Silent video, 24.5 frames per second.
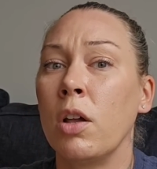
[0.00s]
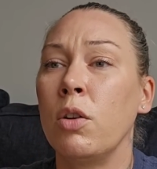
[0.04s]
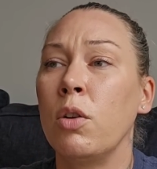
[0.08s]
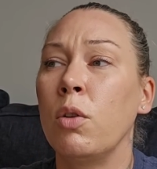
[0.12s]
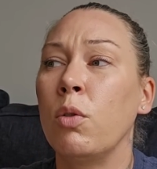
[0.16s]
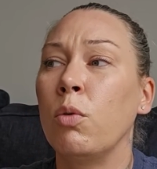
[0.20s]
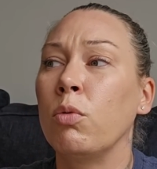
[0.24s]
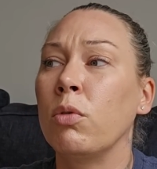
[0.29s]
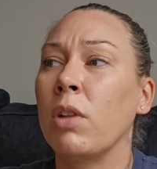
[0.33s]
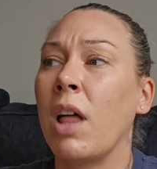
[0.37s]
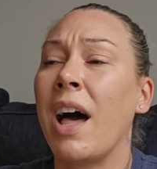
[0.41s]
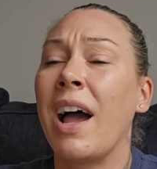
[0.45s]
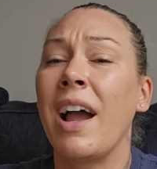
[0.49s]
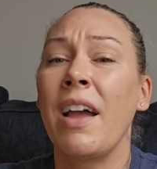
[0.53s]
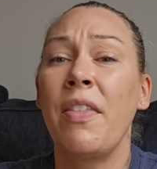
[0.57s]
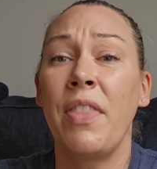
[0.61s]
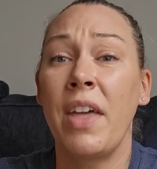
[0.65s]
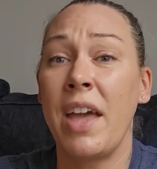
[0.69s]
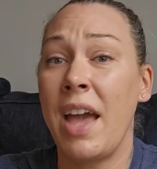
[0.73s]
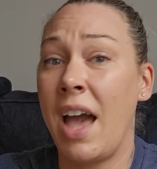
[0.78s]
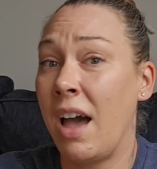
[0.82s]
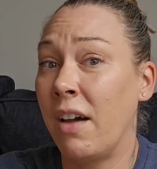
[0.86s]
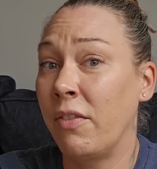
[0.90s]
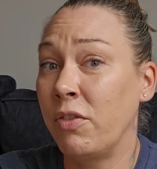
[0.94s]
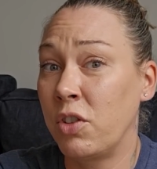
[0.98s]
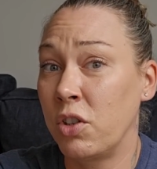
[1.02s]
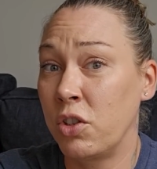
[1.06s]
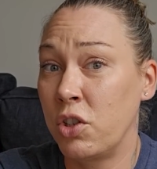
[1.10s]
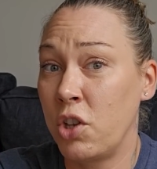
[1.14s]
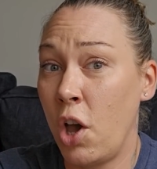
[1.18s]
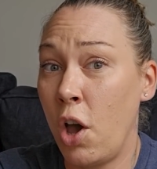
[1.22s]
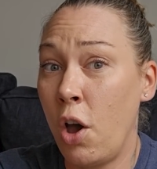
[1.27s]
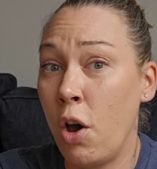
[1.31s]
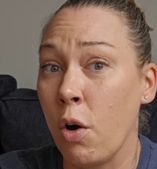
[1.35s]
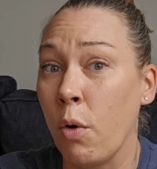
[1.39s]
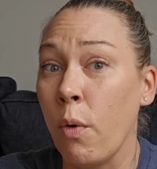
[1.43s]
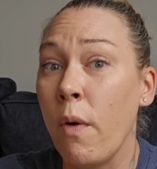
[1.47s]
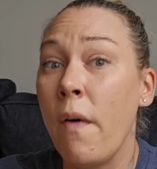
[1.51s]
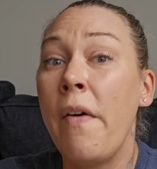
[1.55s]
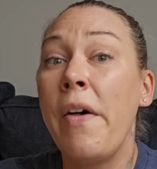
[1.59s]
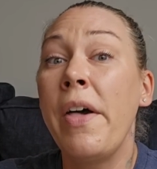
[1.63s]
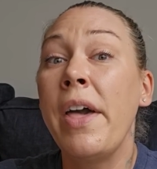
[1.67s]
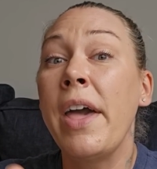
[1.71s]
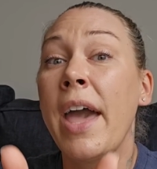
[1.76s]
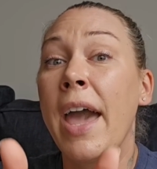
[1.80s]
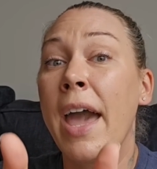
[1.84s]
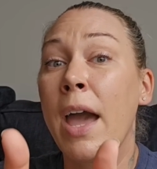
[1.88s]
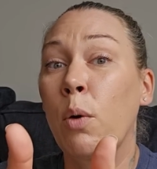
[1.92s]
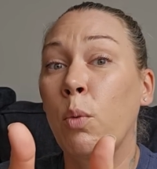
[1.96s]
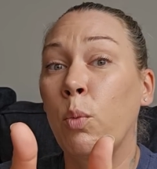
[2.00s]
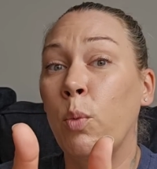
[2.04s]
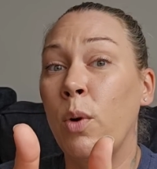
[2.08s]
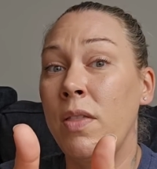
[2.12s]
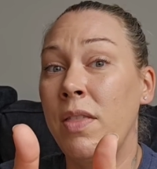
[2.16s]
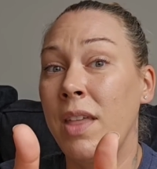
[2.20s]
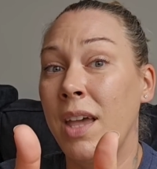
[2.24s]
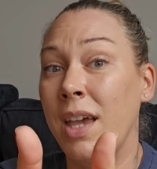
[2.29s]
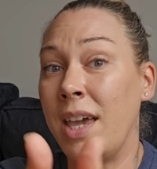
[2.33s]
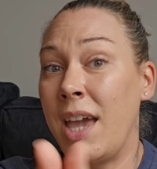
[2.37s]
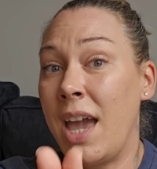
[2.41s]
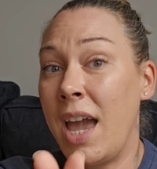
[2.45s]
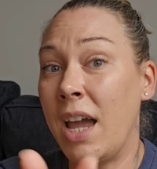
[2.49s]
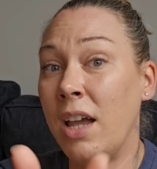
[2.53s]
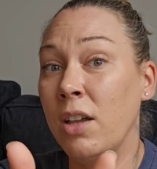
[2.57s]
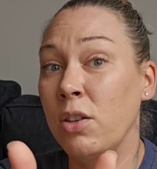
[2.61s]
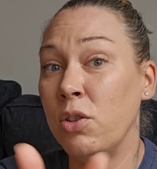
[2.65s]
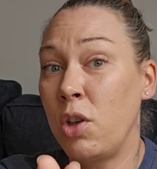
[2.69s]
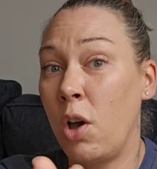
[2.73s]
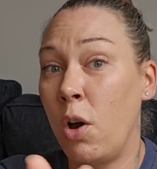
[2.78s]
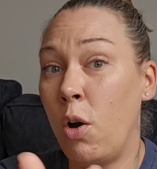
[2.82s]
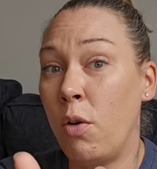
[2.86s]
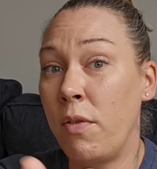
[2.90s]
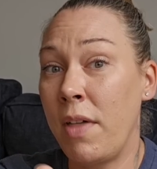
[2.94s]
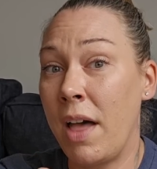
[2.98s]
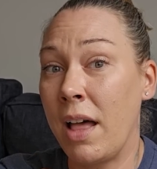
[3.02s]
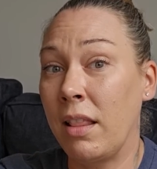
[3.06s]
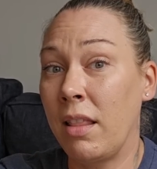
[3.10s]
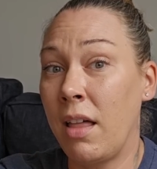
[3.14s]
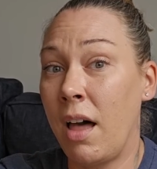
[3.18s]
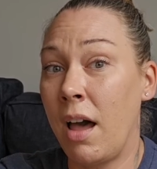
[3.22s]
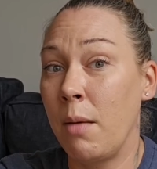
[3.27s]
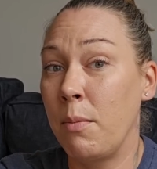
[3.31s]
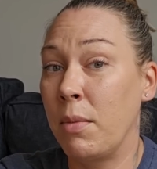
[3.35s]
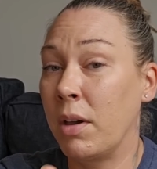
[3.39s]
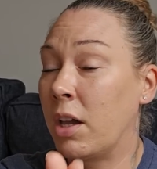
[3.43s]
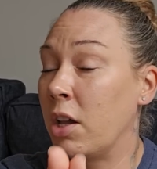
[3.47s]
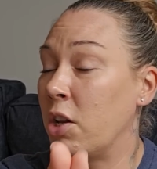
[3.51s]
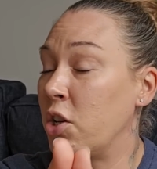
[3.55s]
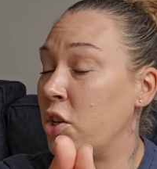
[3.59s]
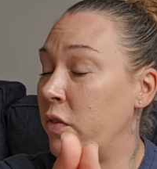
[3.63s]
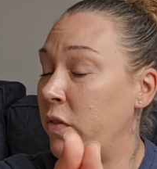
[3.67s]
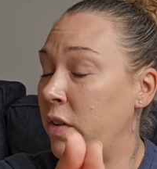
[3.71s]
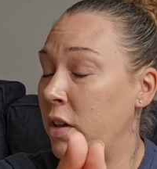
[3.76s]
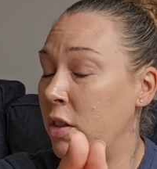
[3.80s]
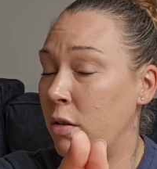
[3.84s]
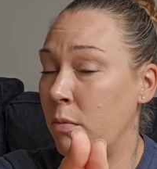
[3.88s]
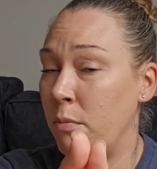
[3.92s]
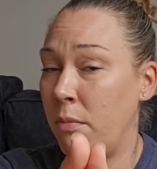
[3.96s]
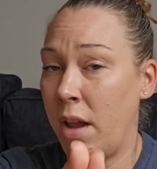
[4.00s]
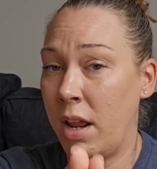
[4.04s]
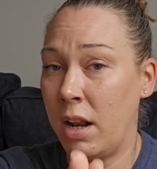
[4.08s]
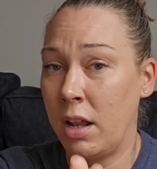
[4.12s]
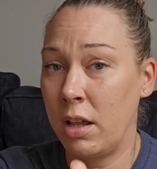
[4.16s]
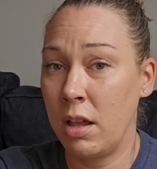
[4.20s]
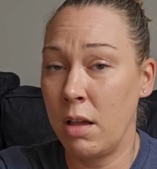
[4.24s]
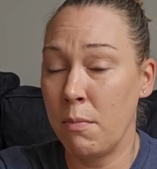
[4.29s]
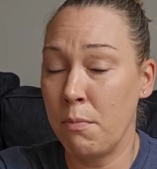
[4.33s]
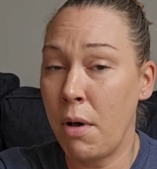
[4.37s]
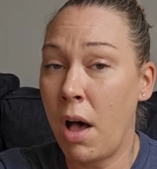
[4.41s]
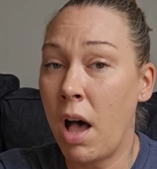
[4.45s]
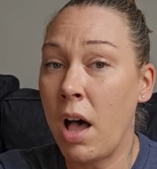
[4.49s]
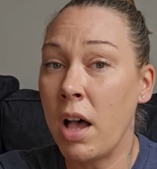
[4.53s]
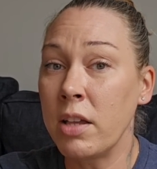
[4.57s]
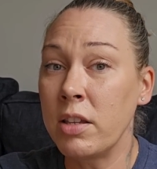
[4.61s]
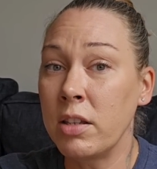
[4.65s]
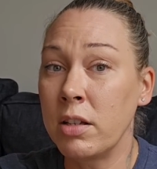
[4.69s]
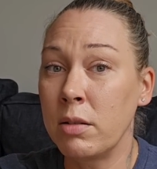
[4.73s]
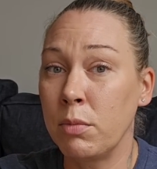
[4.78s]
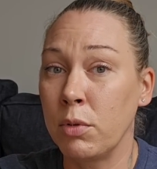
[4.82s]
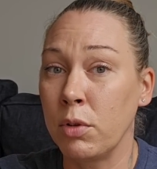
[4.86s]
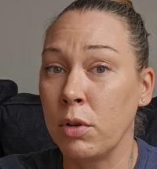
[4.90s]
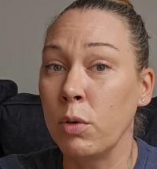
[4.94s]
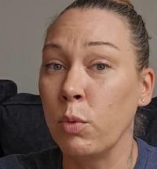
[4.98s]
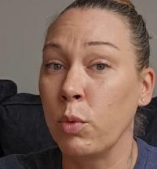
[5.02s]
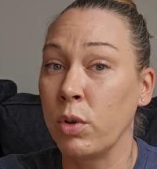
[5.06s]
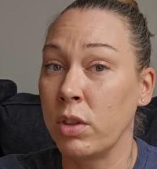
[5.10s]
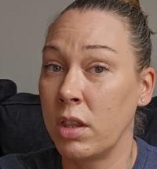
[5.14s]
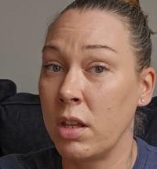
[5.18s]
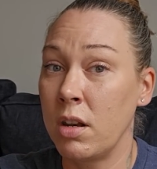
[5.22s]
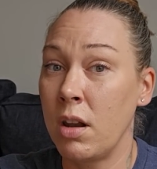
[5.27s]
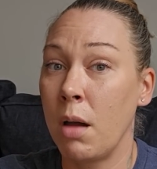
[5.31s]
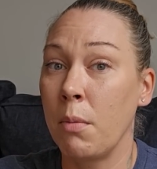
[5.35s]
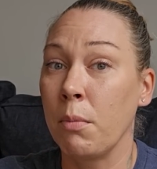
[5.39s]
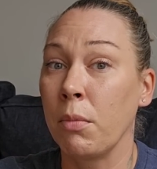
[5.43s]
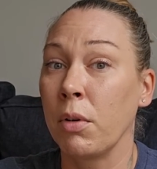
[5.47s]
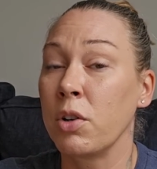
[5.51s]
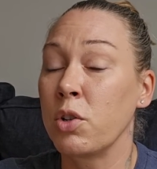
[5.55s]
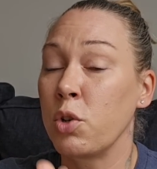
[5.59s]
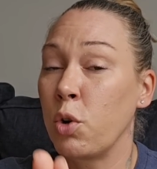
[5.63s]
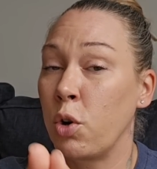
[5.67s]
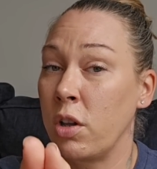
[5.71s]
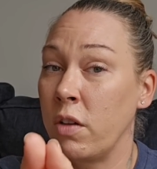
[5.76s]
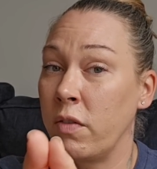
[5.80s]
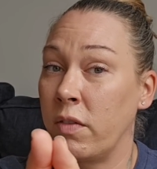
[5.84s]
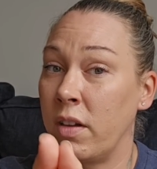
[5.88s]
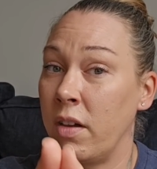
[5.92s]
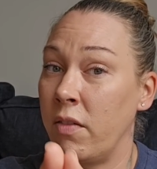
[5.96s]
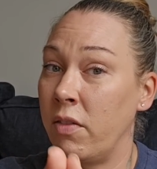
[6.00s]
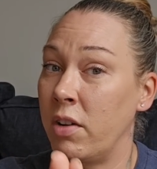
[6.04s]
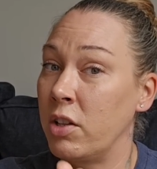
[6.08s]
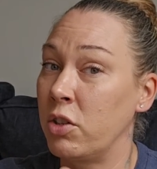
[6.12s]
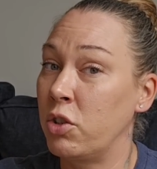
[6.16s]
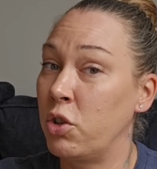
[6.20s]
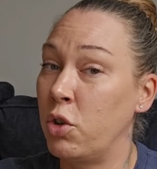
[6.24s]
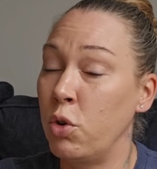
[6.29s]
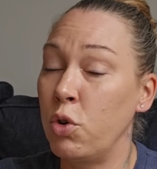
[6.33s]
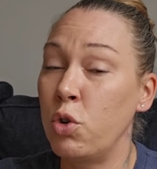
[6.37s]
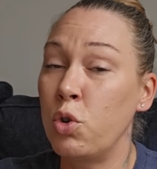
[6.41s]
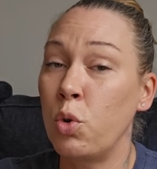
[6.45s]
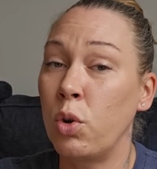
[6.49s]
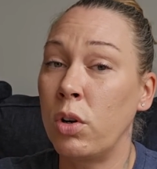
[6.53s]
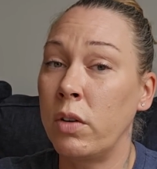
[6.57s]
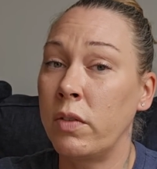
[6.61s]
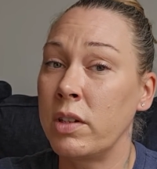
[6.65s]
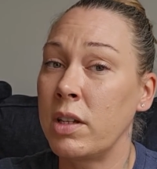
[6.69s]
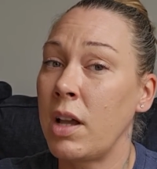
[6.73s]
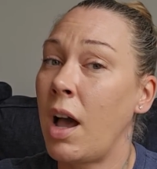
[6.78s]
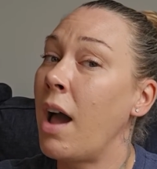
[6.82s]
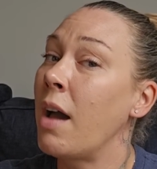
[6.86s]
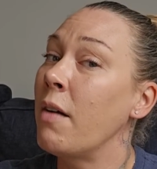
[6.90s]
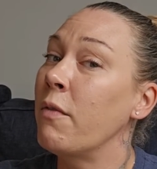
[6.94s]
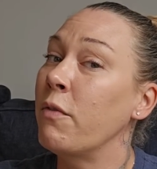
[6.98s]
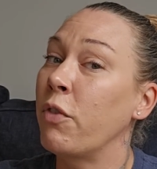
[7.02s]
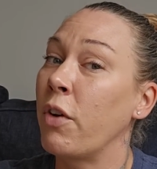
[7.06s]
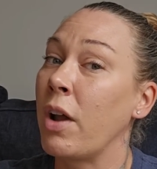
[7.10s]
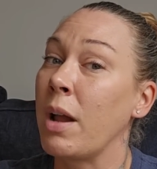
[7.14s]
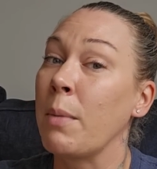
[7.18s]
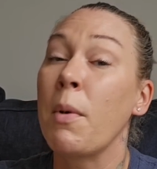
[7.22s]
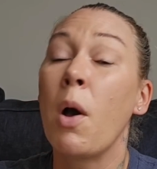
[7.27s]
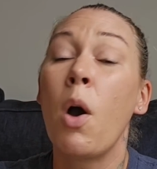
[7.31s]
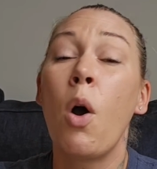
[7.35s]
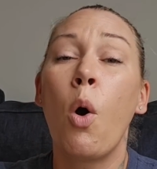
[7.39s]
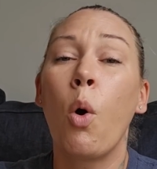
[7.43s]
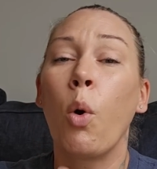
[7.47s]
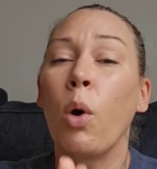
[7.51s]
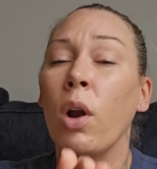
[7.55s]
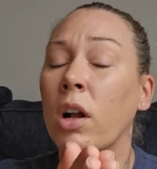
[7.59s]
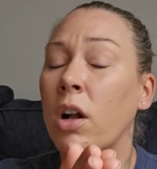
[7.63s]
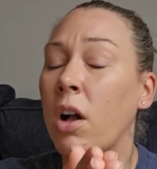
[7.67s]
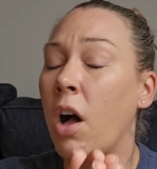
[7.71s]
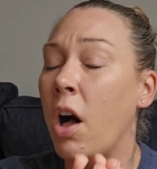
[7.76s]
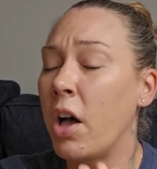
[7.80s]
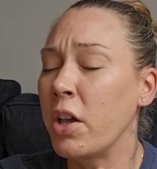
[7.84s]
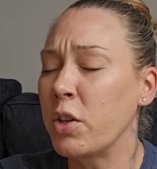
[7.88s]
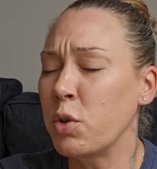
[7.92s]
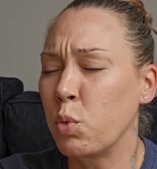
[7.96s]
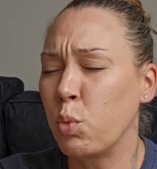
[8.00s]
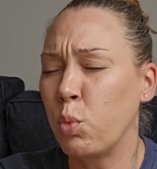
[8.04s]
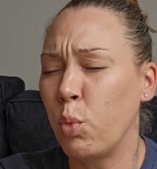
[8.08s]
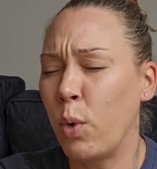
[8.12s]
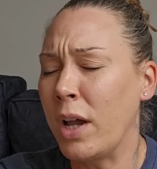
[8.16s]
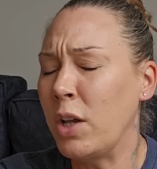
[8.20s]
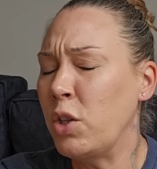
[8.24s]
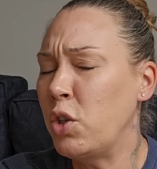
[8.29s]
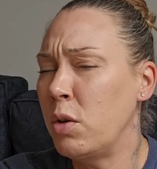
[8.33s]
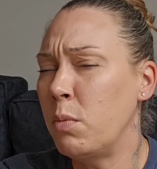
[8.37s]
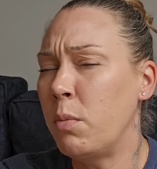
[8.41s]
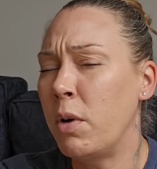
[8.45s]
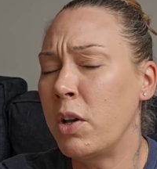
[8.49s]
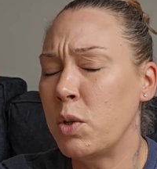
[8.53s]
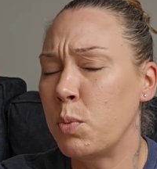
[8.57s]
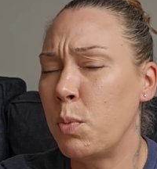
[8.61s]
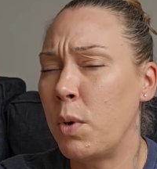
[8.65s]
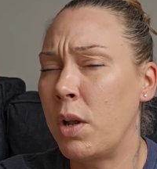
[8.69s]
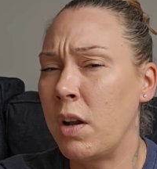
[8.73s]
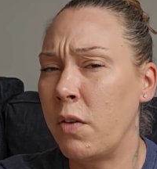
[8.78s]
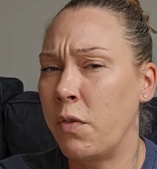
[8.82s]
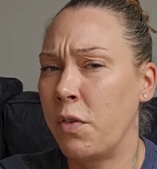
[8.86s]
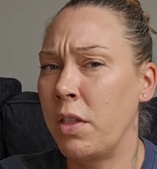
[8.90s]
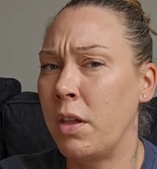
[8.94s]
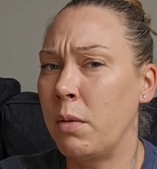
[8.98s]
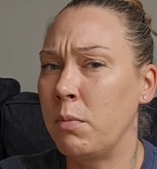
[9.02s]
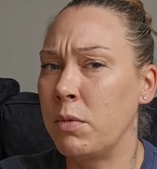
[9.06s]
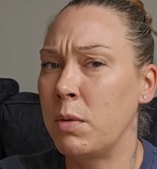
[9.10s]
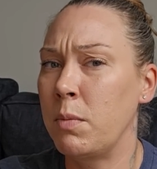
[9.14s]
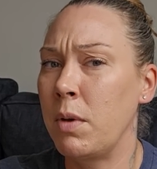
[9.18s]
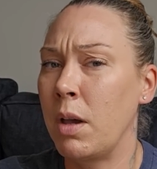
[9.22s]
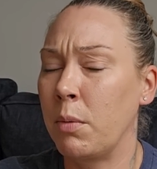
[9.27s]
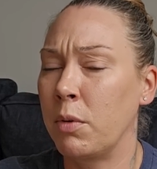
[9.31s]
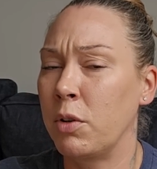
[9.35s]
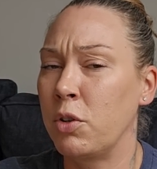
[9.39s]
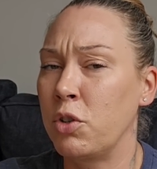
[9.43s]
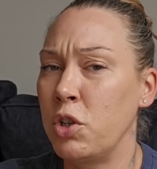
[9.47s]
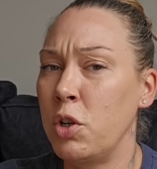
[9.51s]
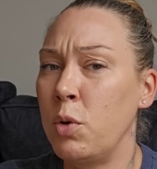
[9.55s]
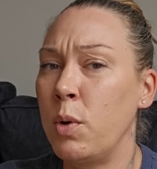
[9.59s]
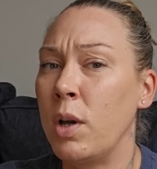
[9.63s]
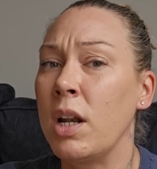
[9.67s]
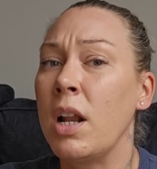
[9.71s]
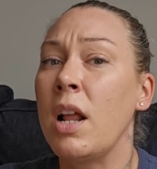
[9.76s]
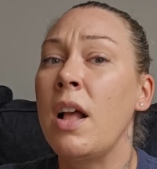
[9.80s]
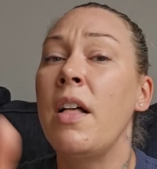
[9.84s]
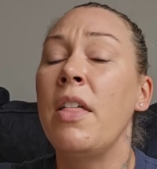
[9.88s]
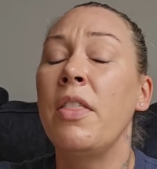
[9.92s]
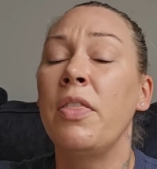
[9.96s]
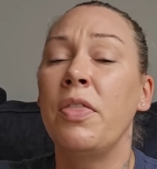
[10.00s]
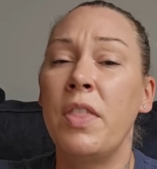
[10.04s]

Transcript: new line they have to toe and when they can't toe that line because you've either made it impossible with the numbers or you've given it too short of a time frame or it costs way too much money for them to be able to do it,